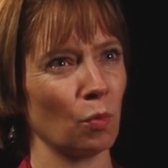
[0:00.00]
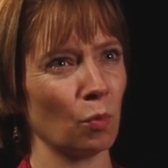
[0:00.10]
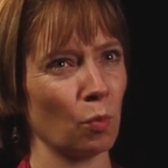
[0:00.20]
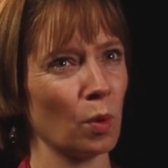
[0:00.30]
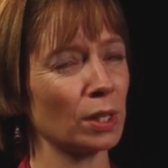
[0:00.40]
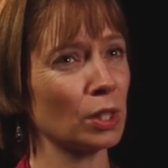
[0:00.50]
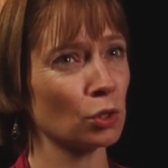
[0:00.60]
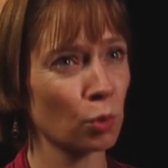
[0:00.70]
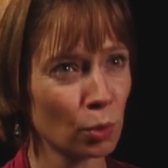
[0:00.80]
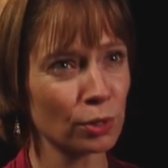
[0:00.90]
what
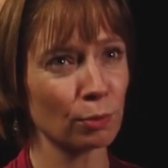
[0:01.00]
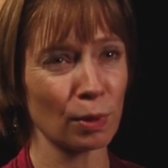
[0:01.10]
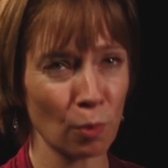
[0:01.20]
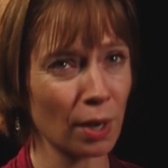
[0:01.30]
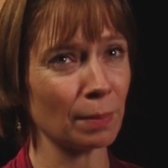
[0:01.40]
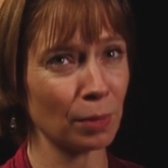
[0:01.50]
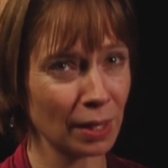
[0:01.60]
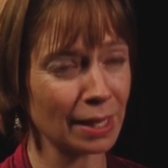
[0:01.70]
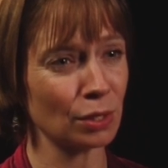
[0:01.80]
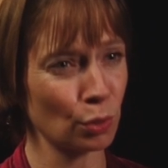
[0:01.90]
controls do we want in
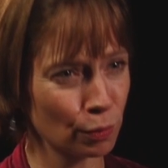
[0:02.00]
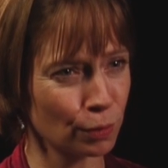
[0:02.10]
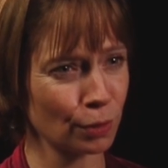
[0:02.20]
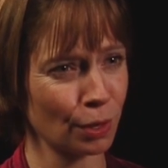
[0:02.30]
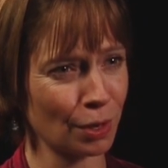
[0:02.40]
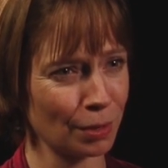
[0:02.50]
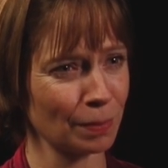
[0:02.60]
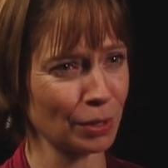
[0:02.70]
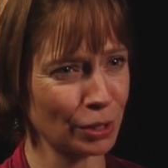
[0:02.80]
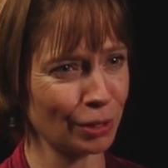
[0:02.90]
place over our
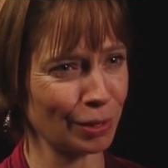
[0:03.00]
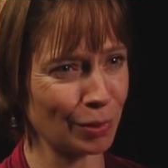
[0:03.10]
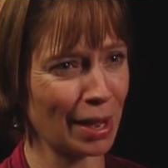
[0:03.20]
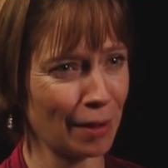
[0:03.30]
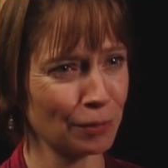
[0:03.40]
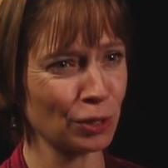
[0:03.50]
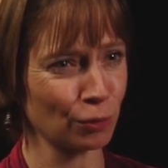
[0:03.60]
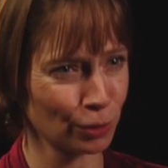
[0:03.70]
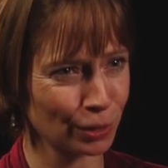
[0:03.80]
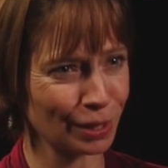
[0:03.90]
military? We have
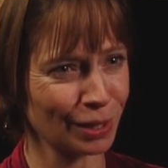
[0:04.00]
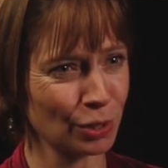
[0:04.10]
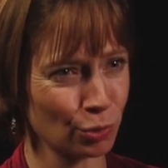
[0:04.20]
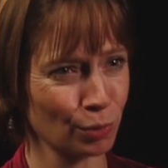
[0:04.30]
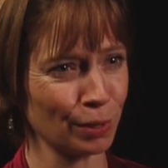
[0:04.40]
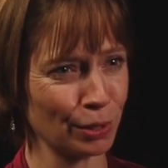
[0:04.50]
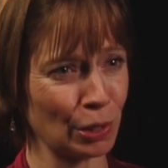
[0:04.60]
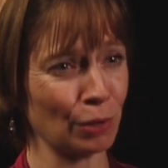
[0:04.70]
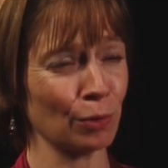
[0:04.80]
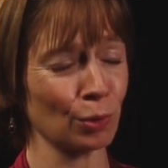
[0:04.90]
civilian controlled
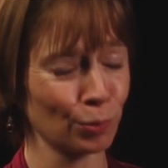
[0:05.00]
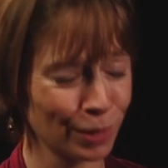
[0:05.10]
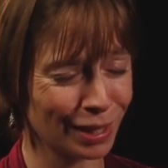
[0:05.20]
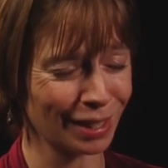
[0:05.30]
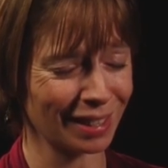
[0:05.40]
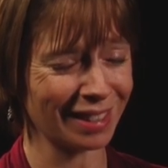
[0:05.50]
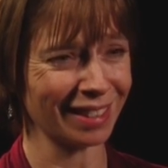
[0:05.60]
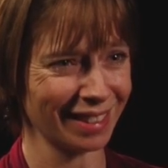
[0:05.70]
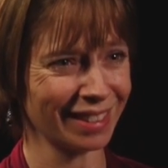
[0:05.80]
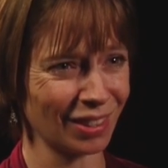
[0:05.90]
military for a reason
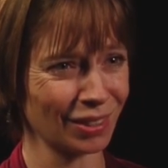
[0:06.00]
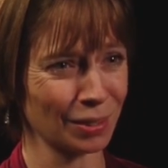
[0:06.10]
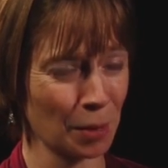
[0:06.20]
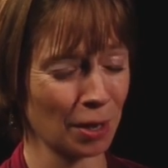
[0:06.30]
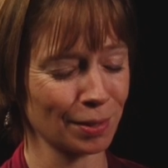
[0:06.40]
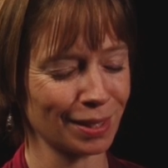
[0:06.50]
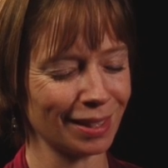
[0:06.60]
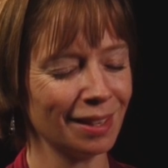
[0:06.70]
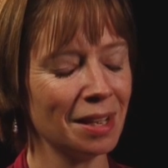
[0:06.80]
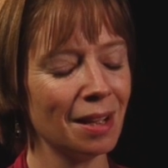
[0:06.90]
in, in our
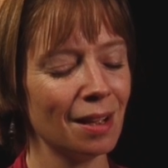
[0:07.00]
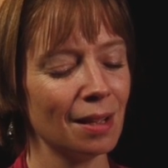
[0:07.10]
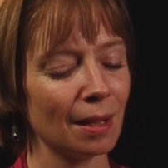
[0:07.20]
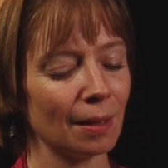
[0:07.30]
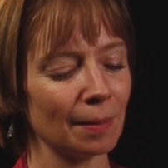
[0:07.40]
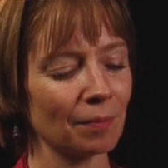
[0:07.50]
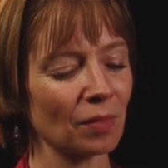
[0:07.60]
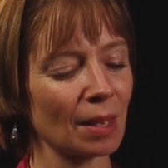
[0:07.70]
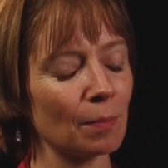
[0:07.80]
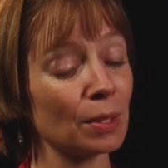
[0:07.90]
democracy. Um,
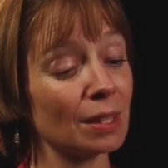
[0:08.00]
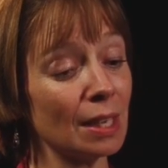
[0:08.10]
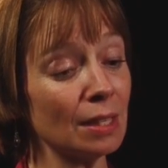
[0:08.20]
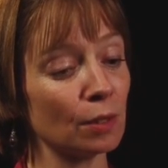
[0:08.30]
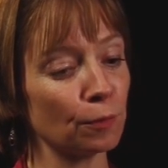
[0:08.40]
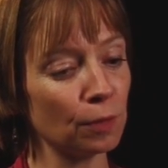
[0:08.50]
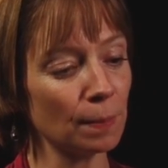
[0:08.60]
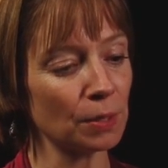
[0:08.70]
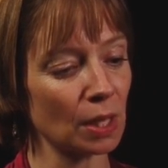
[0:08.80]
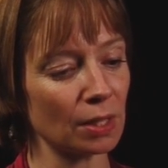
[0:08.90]
but then the
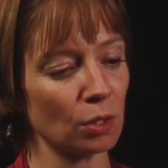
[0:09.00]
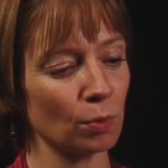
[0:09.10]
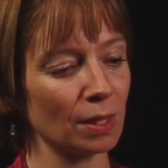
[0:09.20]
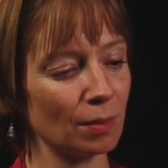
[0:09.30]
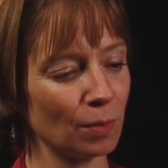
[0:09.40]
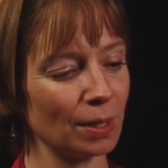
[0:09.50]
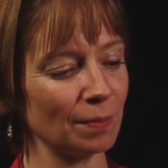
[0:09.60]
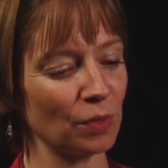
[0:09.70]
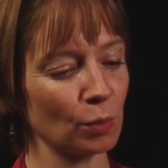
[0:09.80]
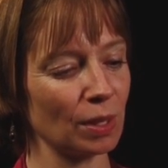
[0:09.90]
flip side, so we,
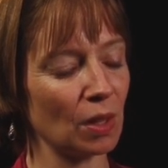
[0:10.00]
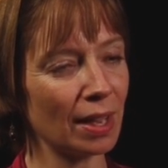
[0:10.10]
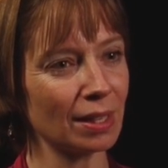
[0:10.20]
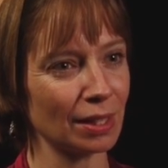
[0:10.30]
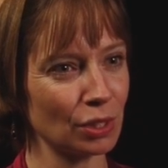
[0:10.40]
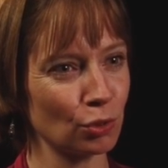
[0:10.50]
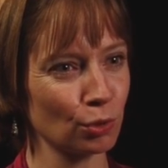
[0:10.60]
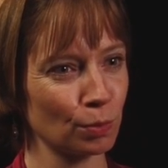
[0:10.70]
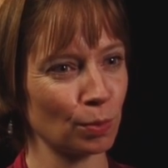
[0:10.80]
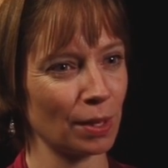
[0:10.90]
we, we lionize
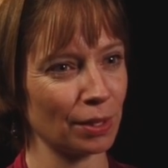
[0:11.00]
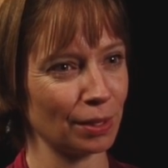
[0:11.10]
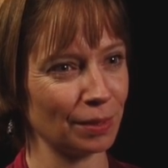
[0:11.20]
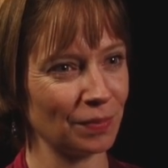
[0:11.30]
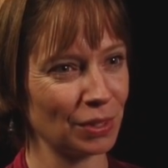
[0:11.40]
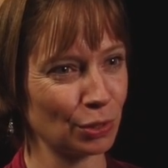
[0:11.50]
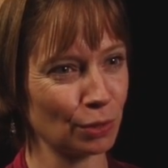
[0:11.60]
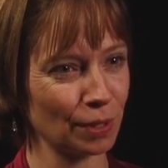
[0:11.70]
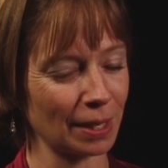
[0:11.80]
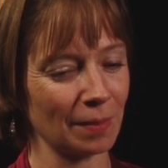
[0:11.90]
troops while they're
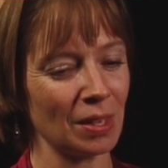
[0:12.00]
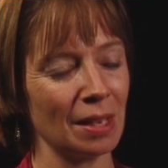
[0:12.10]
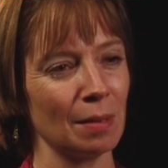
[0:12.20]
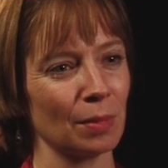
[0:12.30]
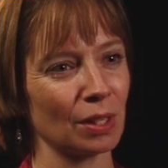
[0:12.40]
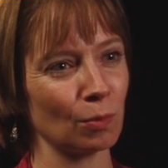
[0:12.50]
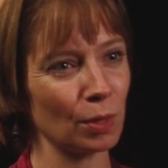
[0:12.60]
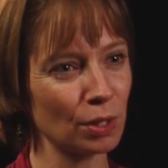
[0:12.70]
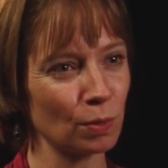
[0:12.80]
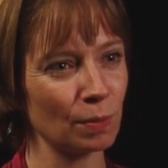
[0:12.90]
serving, but then
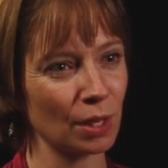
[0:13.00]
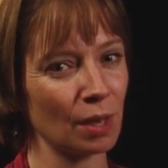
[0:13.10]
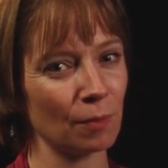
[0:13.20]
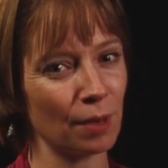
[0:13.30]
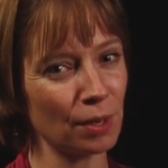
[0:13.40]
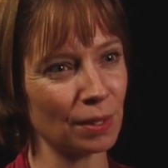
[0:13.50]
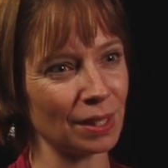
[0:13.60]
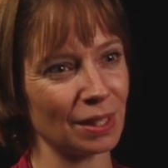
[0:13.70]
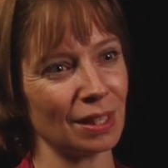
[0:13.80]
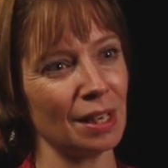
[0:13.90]
once we become
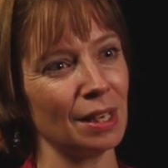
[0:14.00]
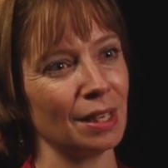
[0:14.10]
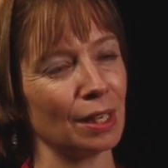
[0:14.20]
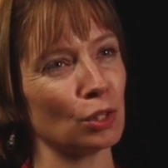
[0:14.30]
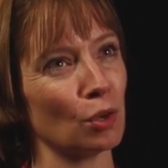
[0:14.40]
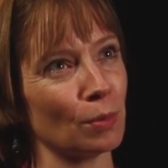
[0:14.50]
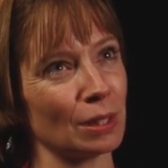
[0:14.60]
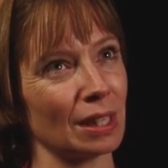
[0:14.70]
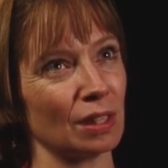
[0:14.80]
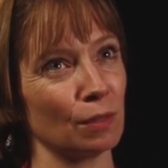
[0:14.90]
veterans, it's
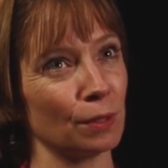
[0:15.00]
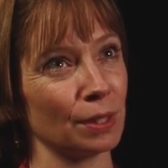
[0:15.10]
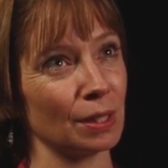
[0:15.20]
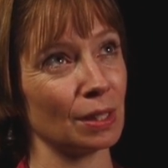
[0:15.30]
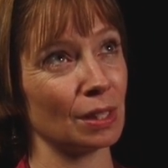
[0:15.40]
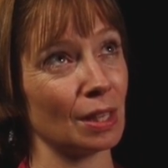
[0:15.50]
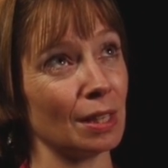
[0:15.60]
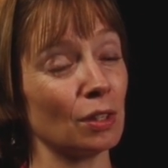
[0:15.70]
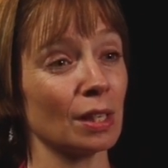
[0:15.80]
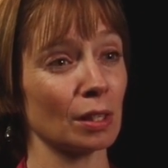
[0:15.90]
almost like civilians
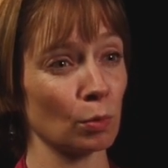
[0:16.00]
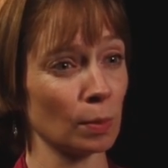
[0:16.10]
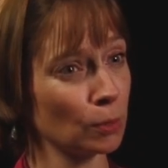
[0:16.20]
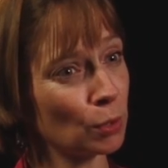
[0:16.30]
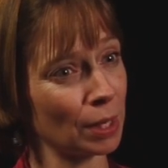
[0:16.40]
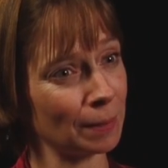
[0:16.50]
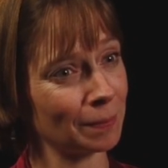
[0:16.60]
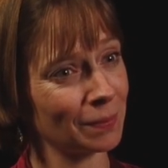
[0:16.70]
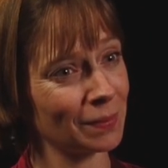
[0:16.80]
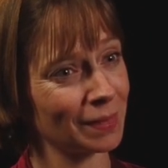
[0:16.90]
then think that we're broken